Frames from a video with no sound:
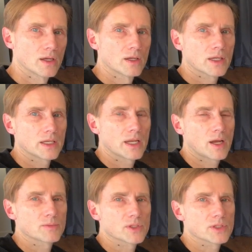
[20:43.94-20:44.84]
Okay,
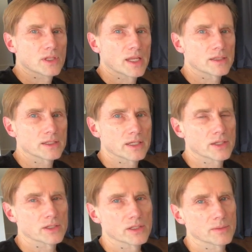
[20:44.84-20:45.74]
now I'm just lightly
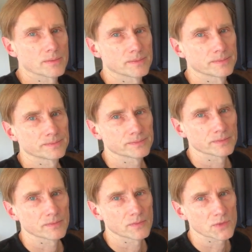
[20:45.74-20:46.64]
touching them.
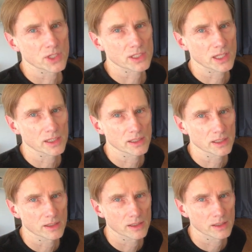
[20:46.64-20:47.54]
Just lightly
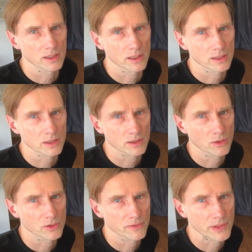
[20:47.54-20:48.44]

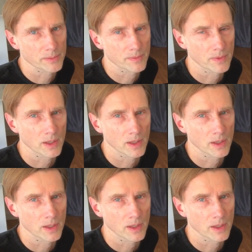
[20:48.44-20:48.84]
going over them.